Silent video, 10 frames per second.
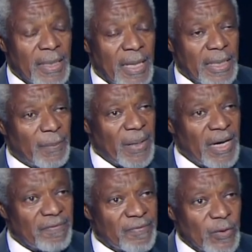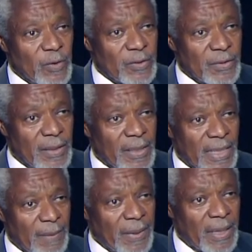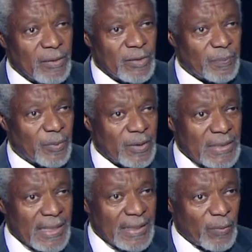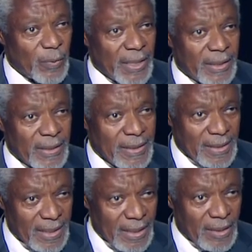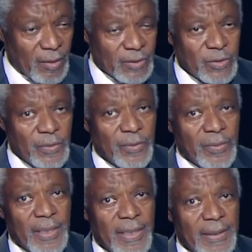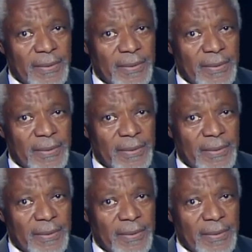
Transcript: and the powerful using their power to protect the weak and not to